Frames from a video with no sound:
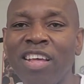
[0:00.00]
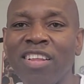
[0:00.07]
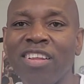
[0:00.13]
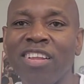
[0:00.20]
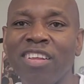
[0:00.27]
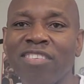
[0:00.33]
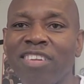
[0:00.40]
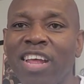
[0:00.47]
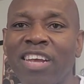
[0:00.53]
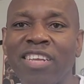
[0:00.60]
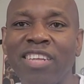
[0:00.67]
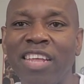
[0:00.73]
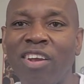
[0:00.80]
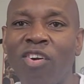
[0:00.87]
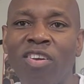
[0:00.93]
the less likely
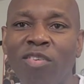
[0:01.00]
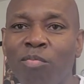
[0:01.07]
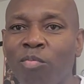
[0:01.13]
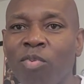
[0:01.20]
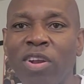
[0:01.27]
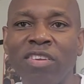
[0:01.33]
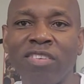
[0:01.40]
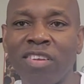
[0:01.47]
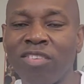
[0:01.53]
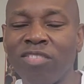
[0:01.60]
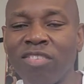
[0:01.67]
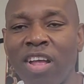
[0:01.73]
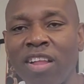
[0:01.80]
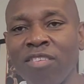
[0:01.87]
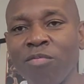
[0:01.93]
they are to embrace other style